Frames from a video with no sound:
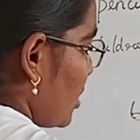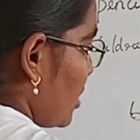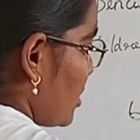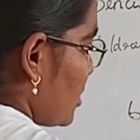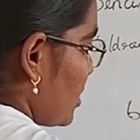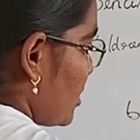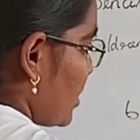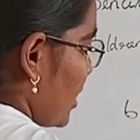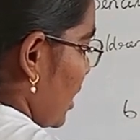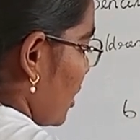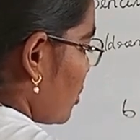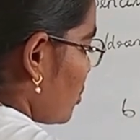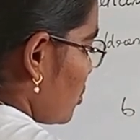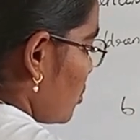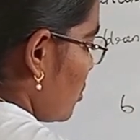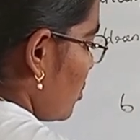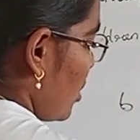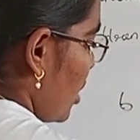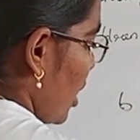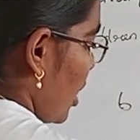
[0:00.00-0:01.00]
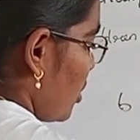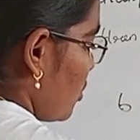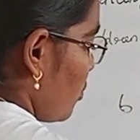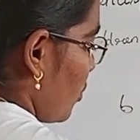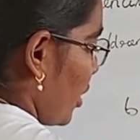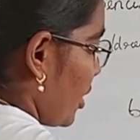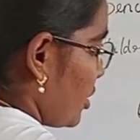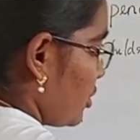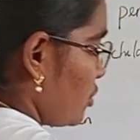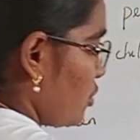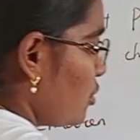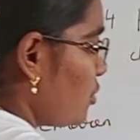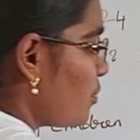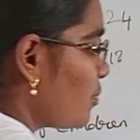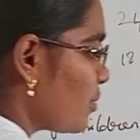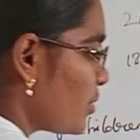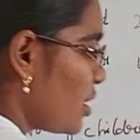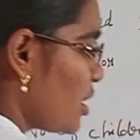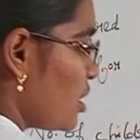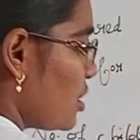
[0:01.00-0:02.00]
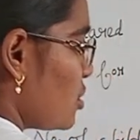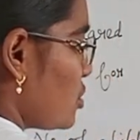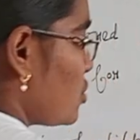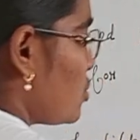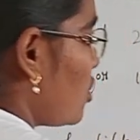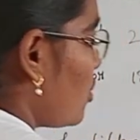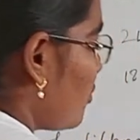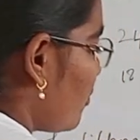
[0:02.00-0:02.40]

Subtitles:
this is x2 and y2. So